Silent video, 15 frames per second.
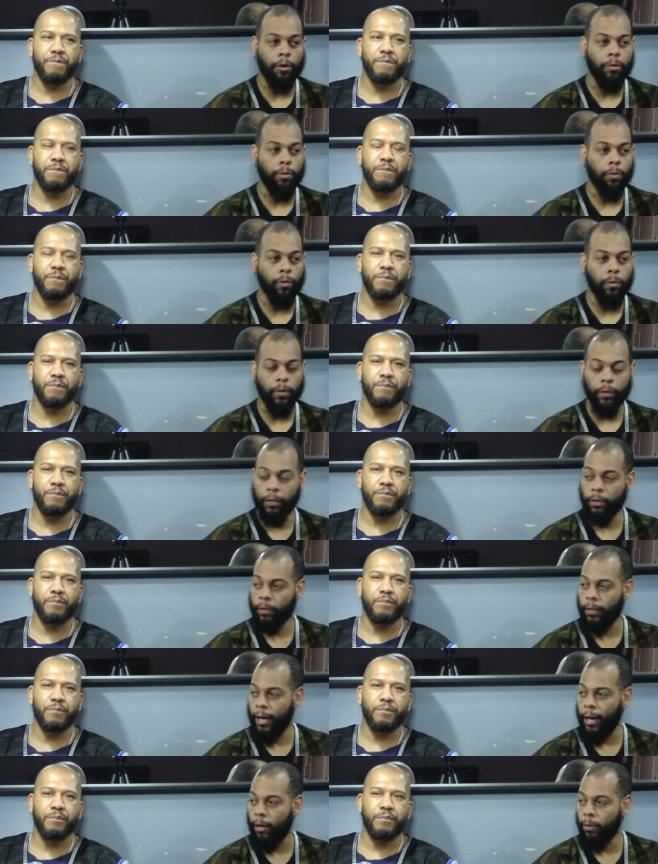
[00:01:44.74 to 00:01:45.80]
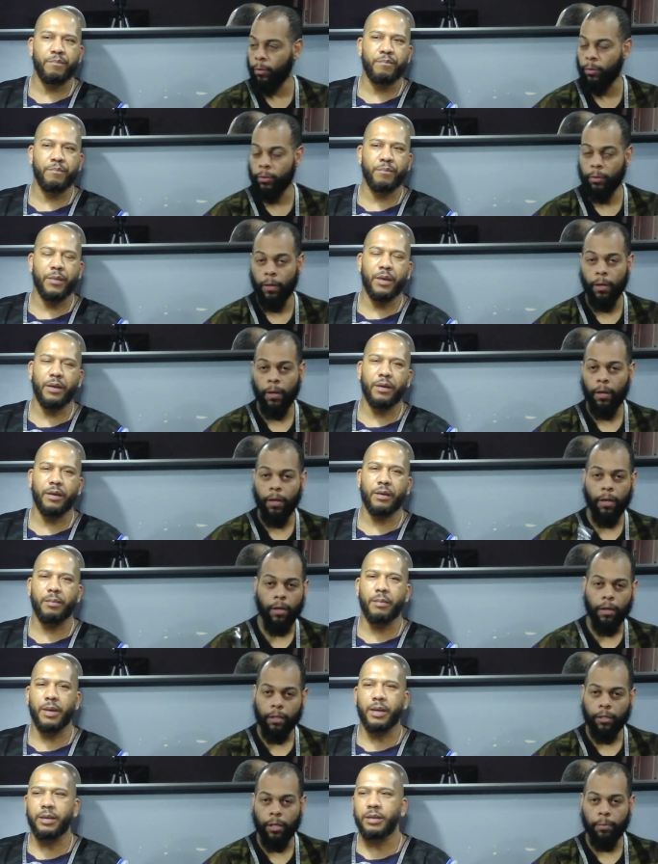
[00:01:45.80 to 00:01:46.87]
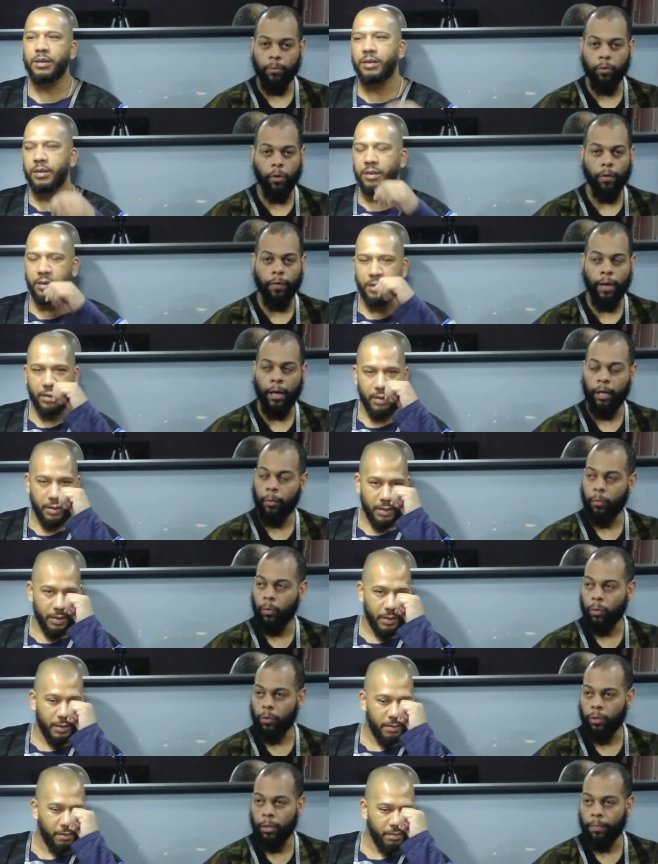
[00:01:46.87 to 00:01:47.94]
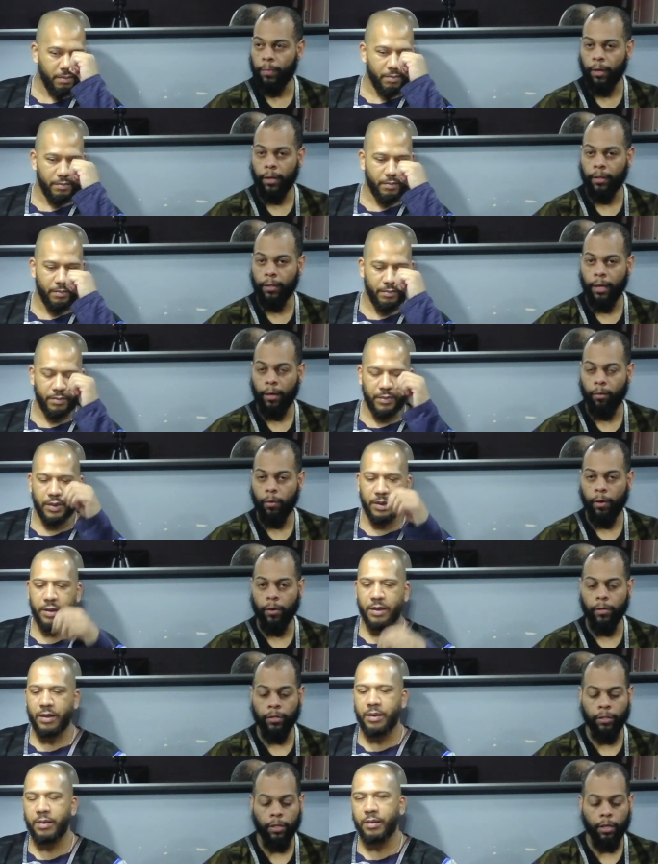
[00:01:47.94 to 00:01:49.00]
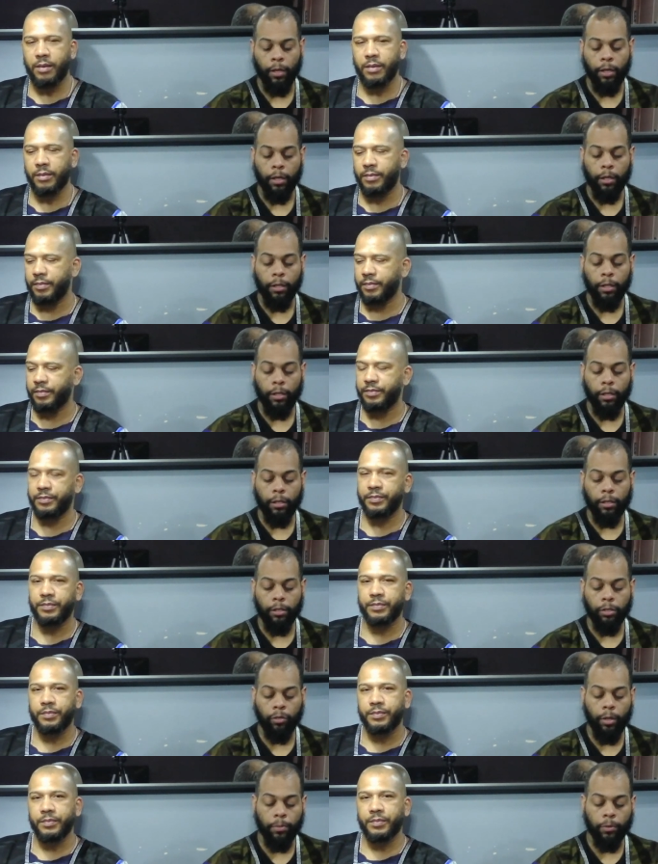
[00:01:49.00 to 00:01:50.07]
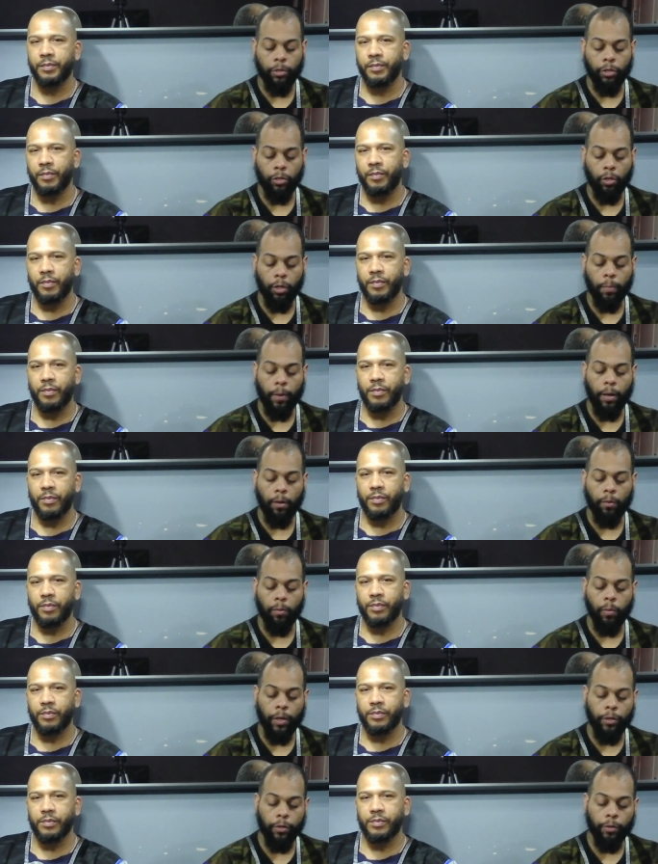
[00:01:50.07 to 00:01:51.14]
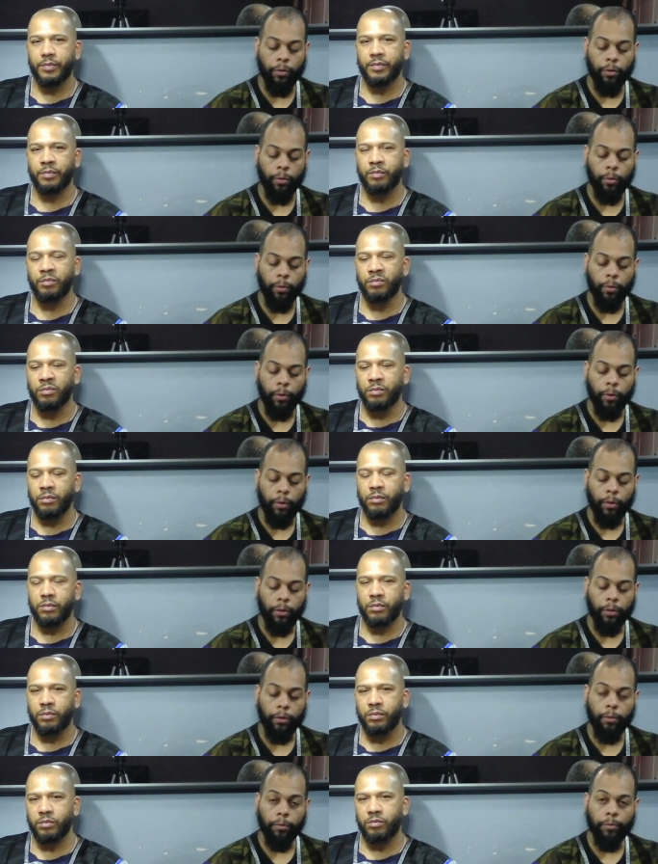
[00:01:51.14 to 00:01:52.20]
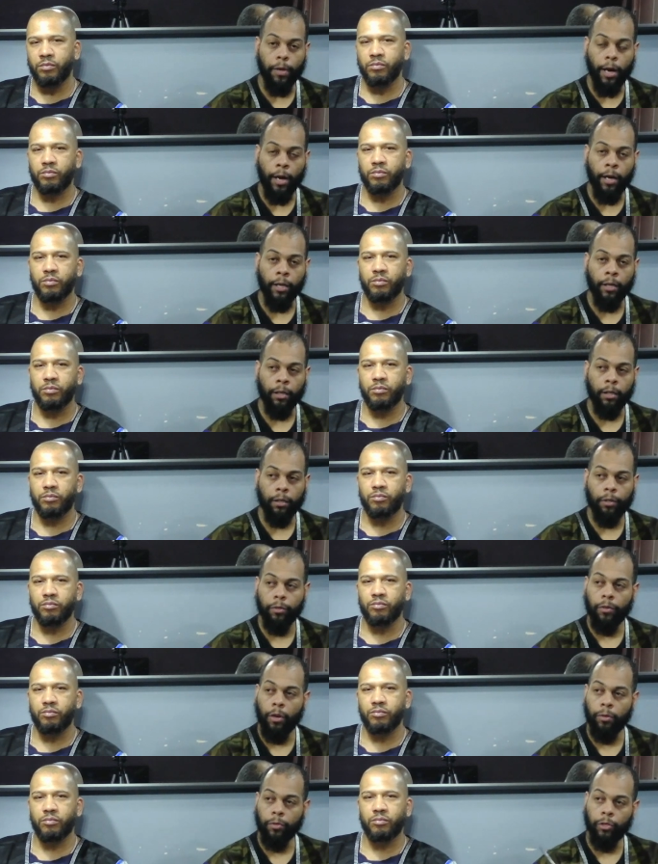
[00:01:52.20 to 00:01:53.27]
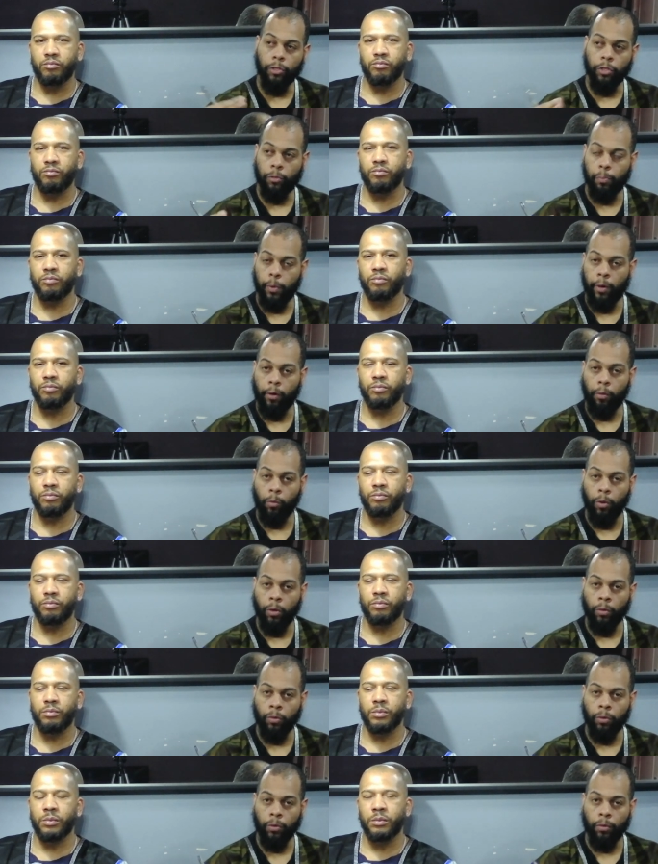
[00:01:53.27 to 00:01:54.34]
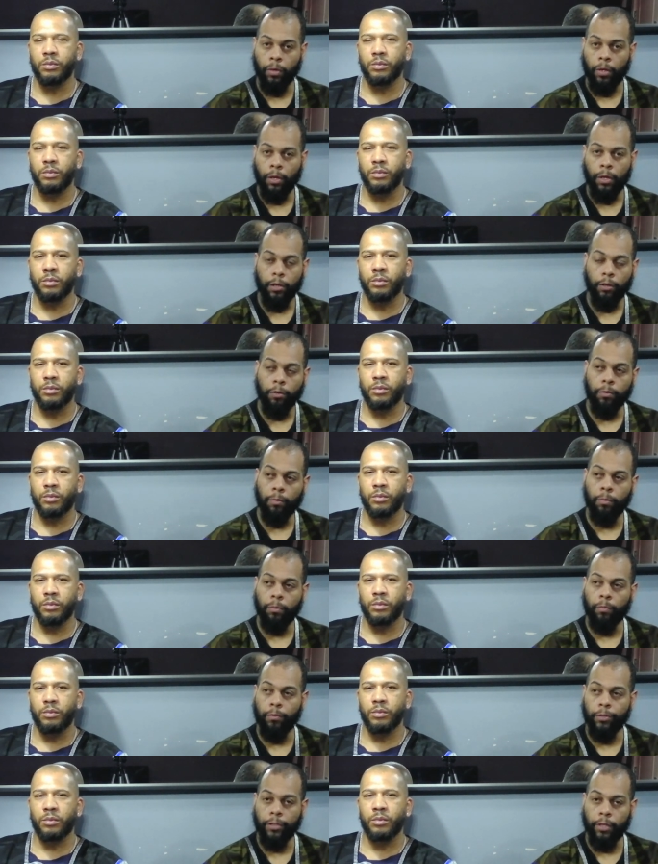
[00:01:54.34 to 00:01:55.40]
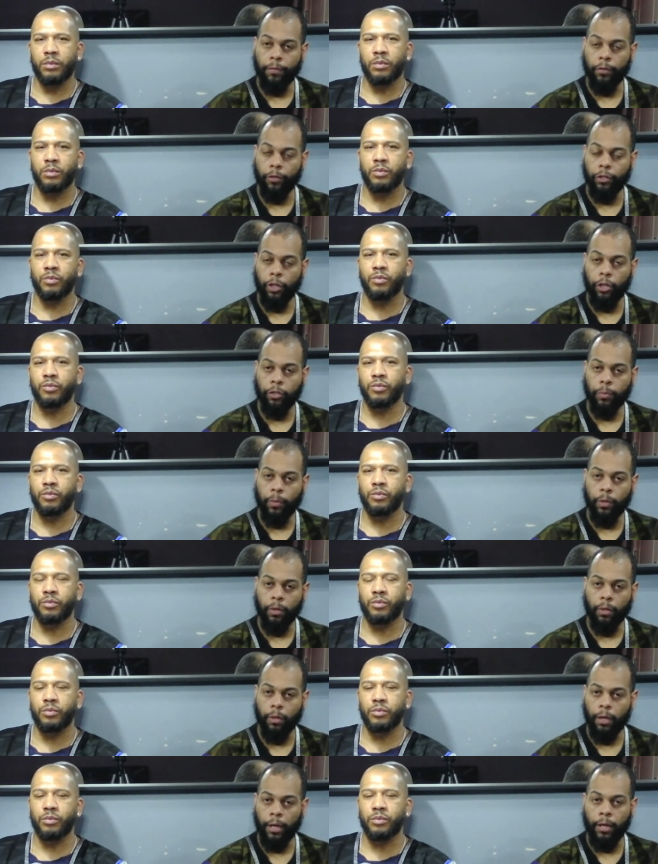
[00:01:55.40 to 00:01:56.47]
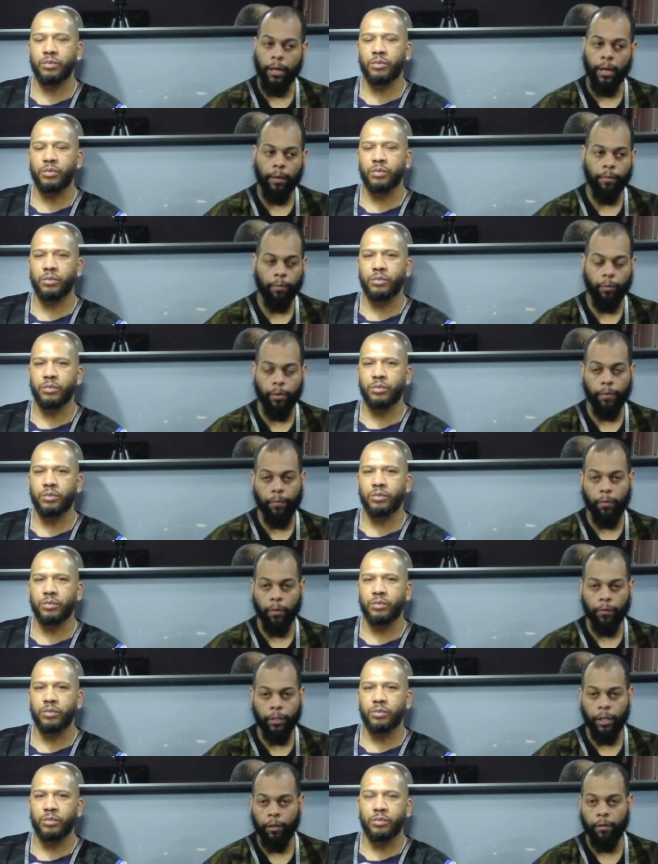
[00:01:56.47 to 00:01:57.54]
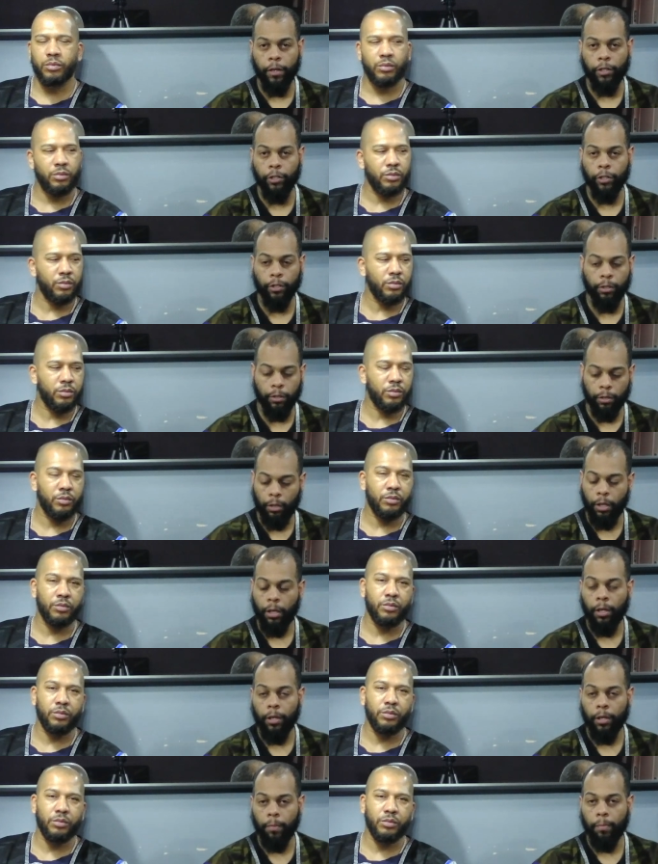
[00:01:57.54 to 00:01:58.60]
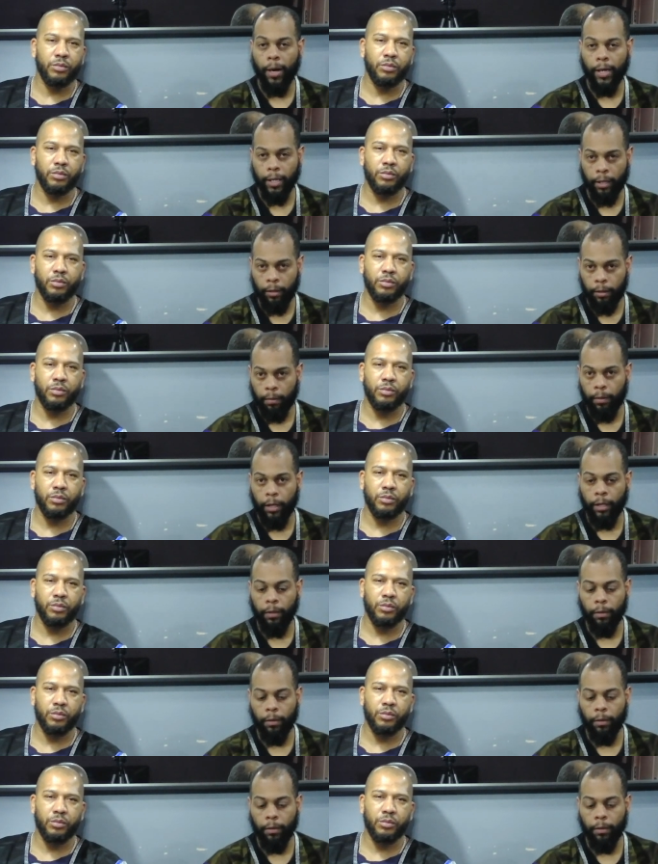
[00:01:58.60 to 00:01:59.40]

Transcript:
Speaker 1: goat or a cow or yeah, some sort of animal or something like that. Whereas yeah the, the scriptures talk about when you you die, you go to the spirit world, you receive your judgment, and then three or four generations you're back in,